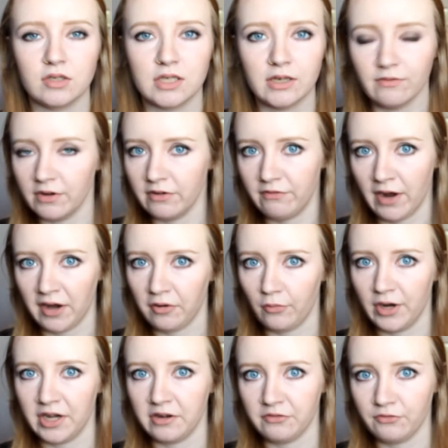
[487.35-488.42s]
give it a final
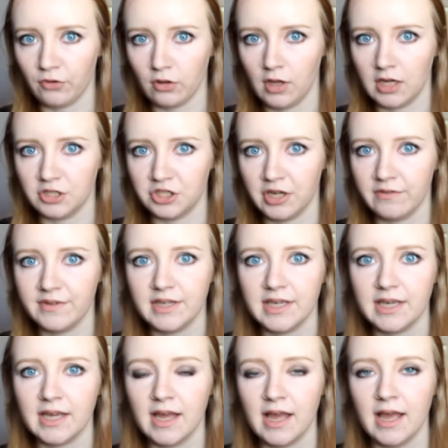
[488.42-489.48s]
rating for
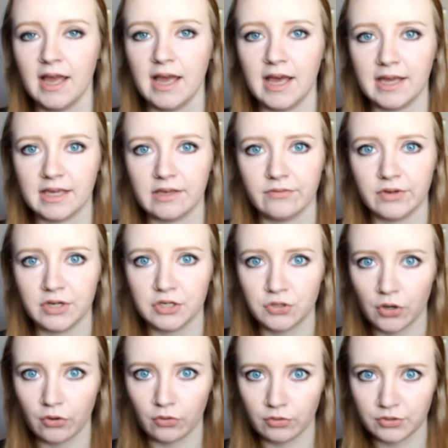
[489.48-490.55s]
longevity and give it a
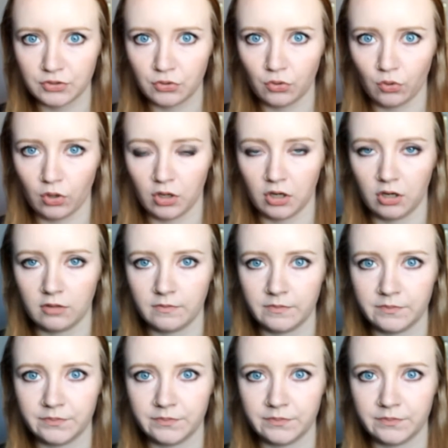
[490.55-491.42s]
total score